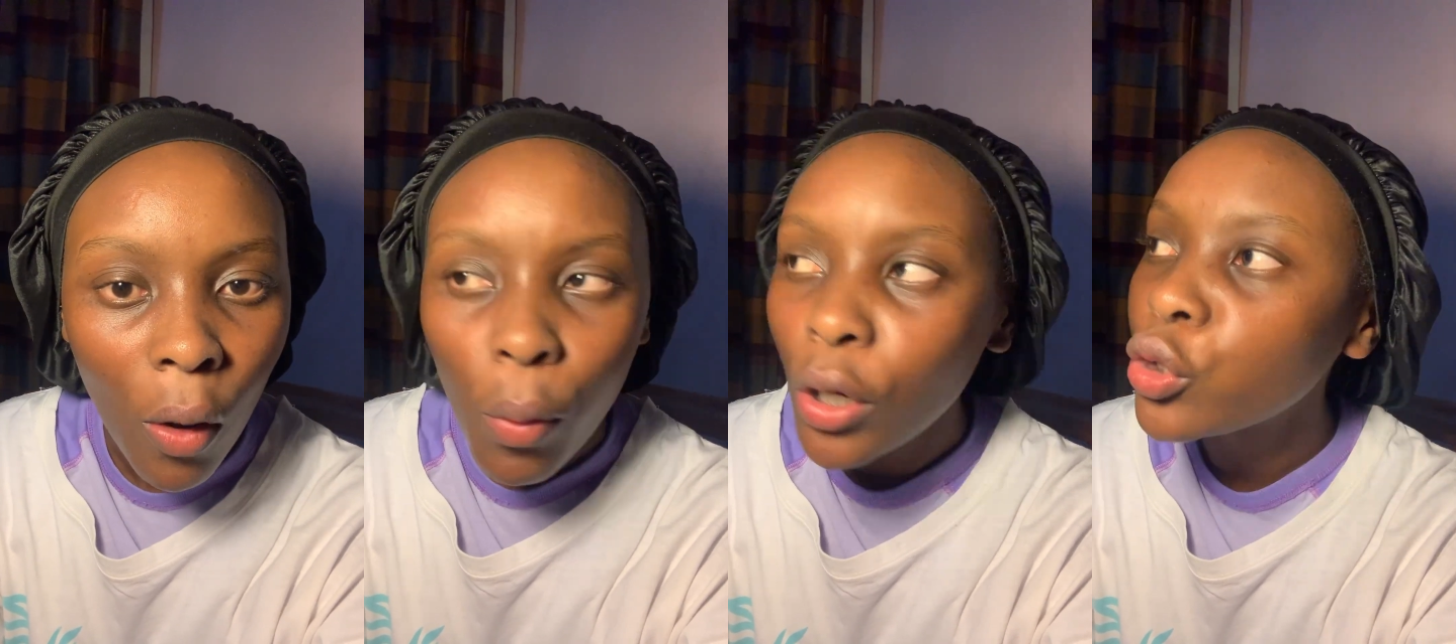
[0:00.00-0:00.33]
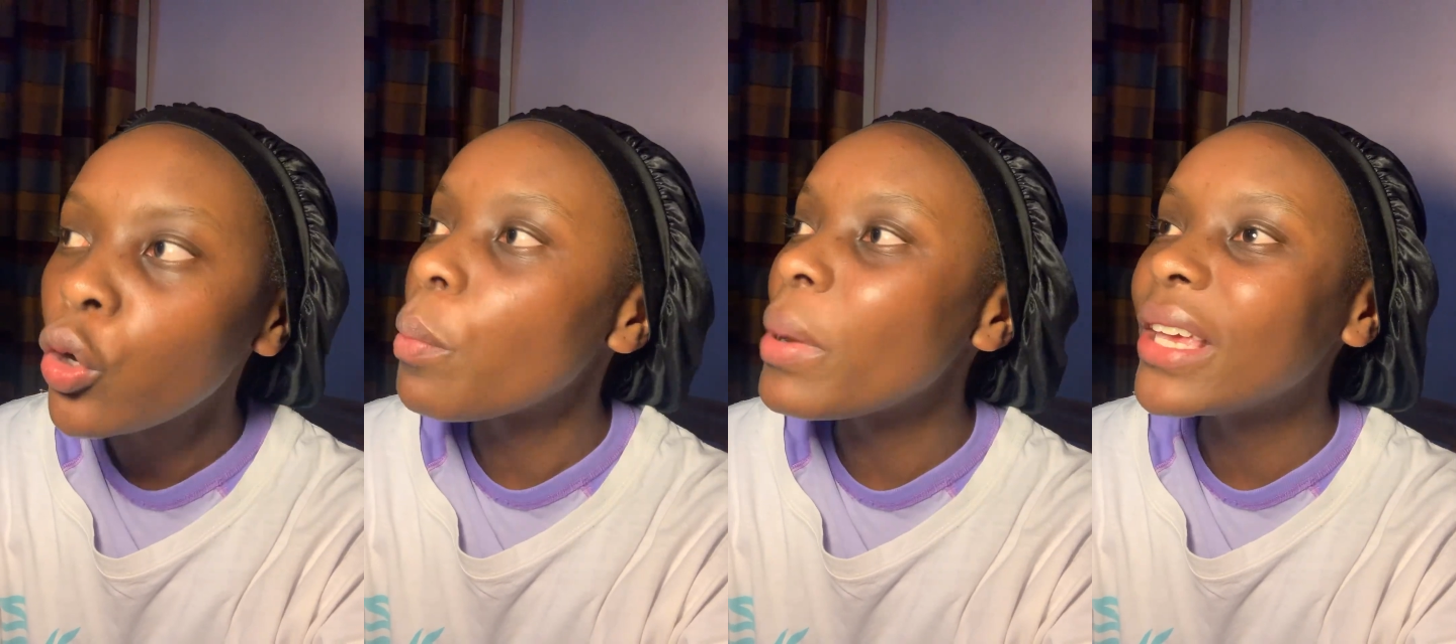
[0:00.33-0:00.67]
We
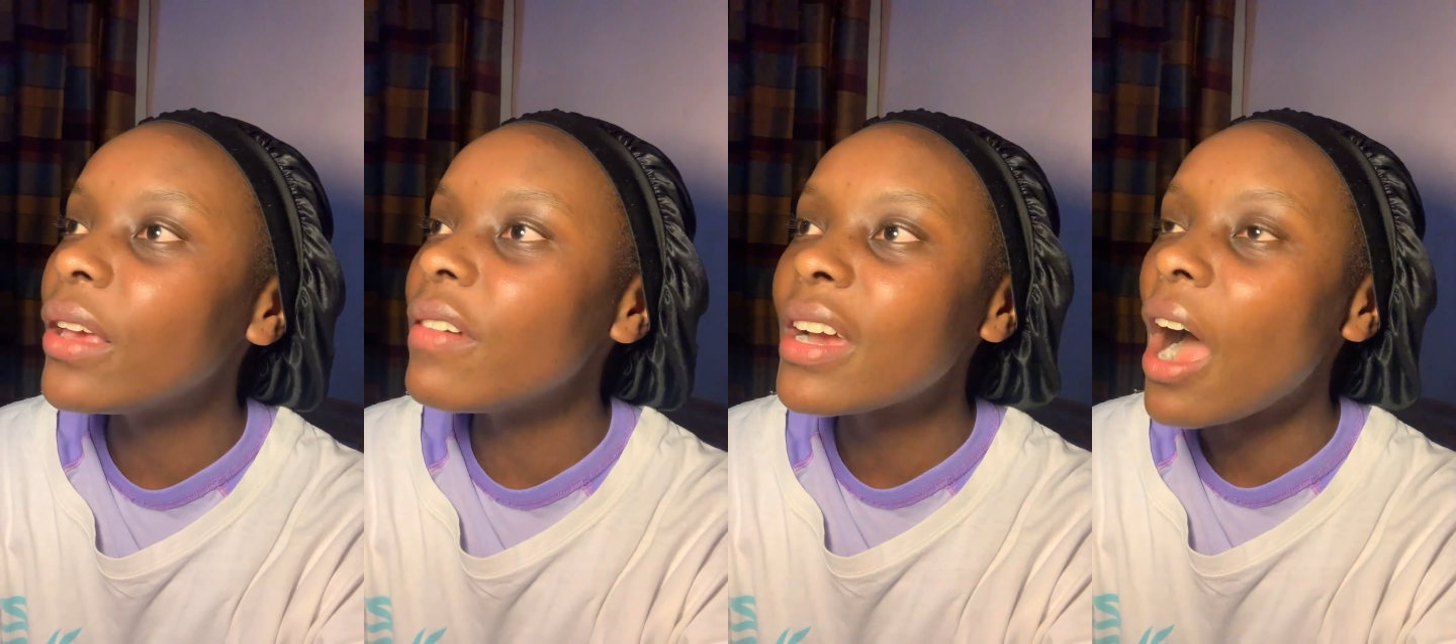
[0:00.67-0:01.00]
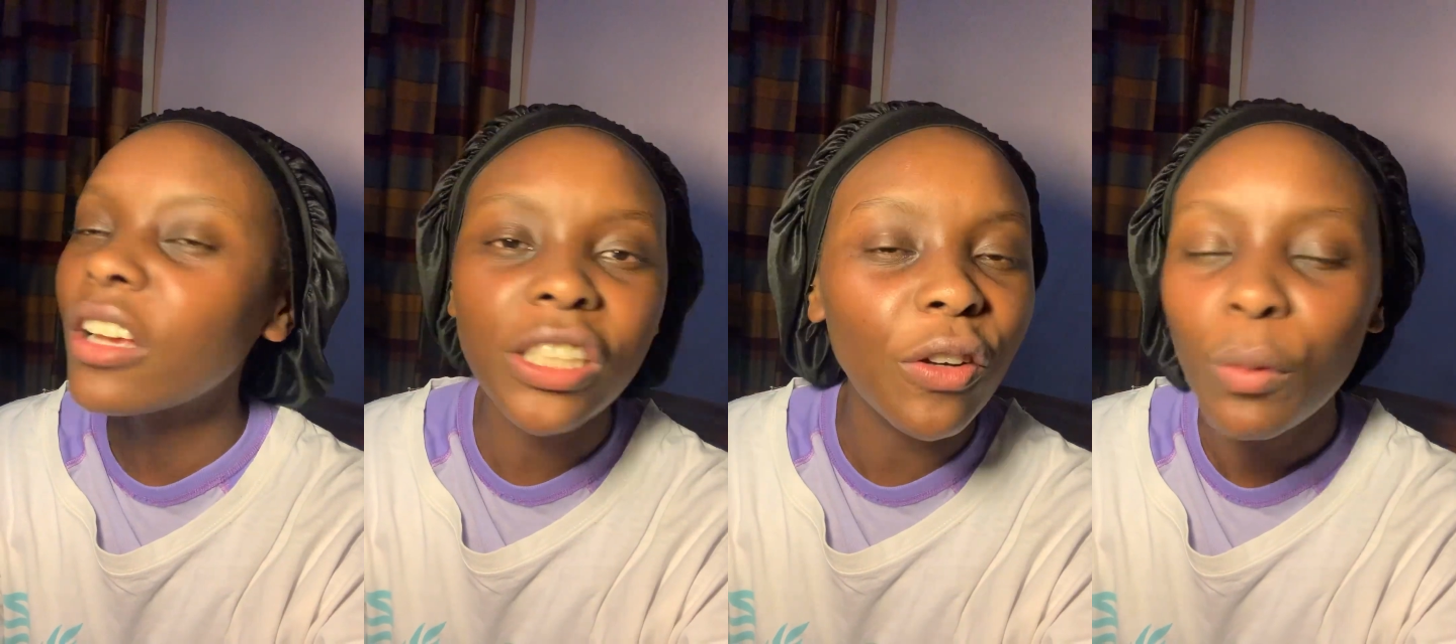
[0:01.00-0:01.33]
should be giving
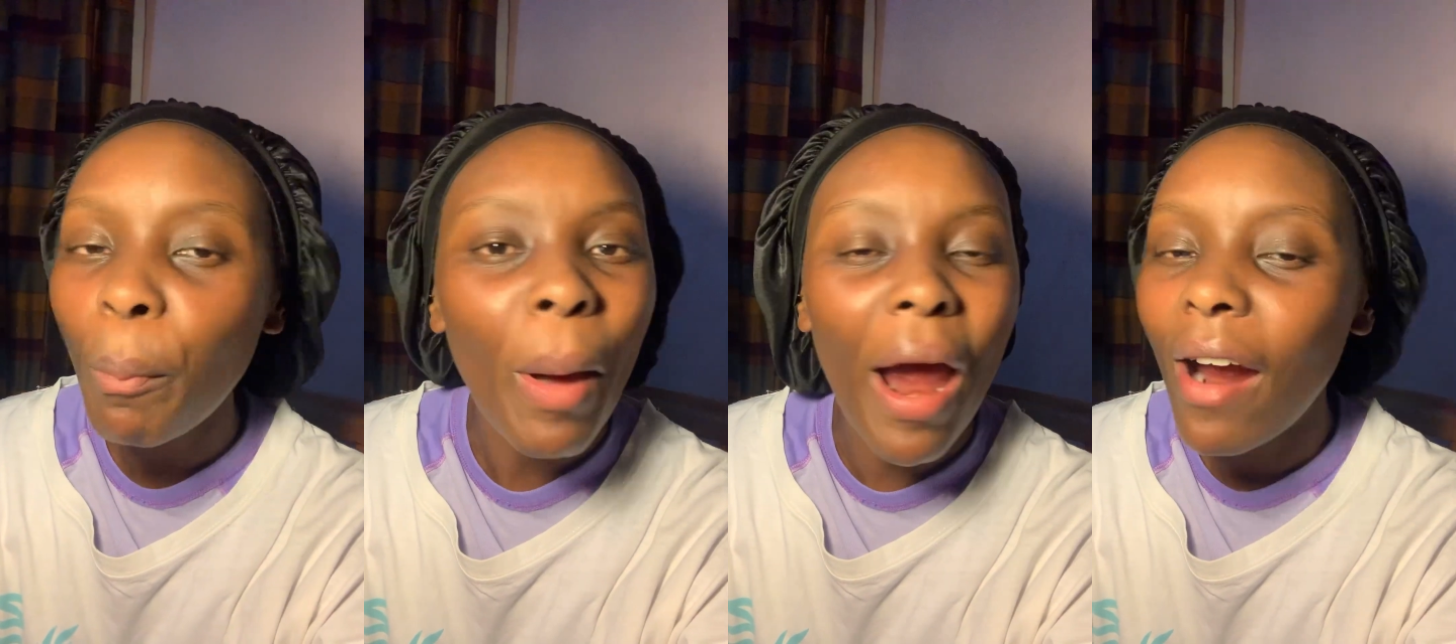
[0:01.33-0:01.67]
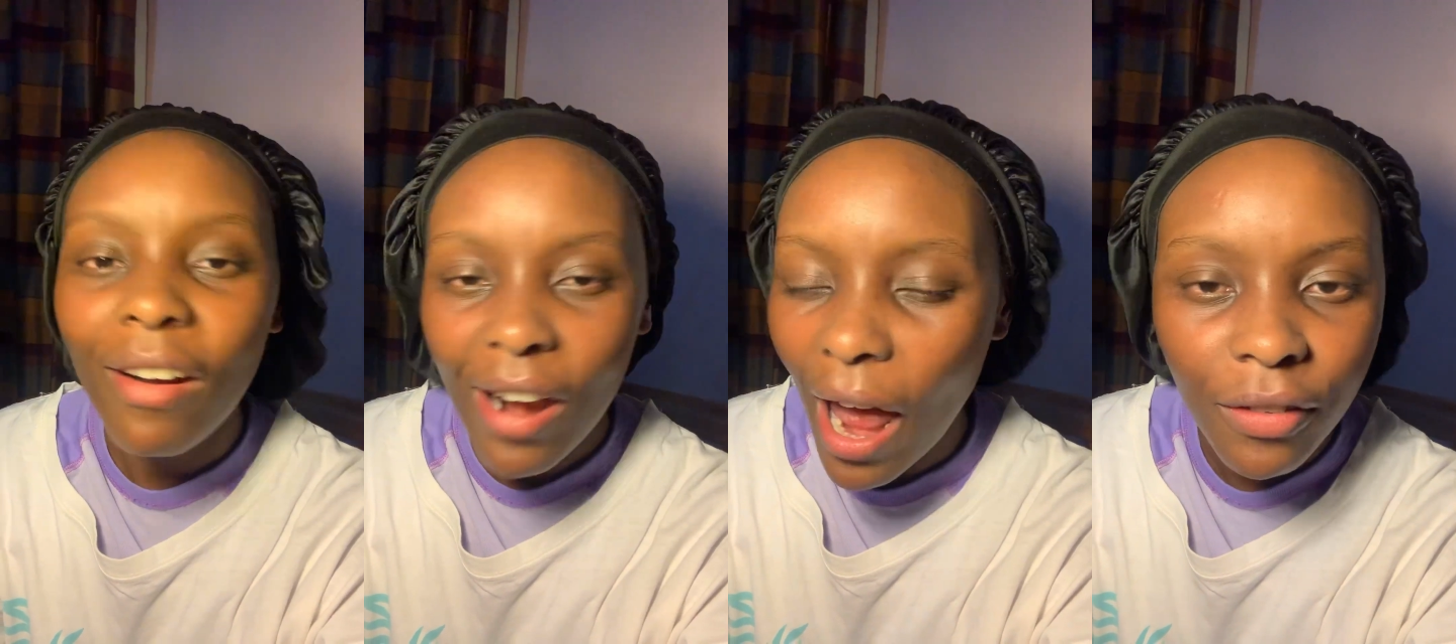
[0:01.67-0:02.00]
ourselves
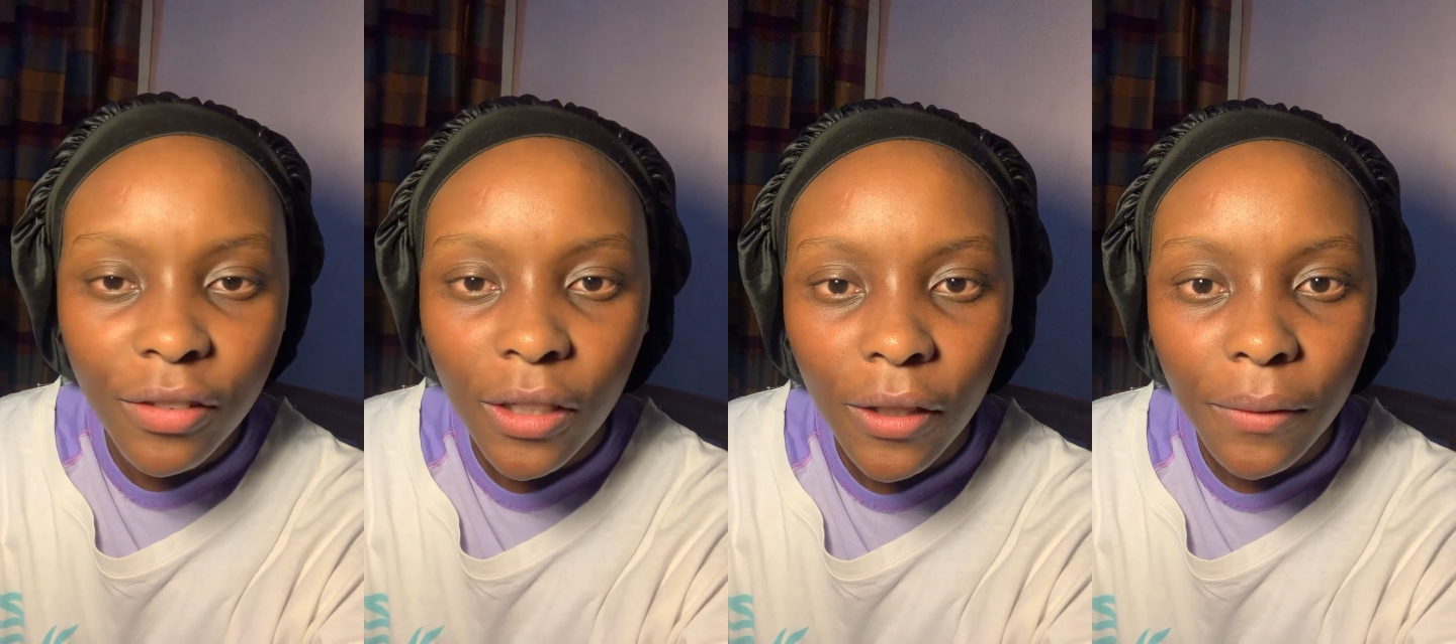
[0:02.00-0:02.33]
paragraphs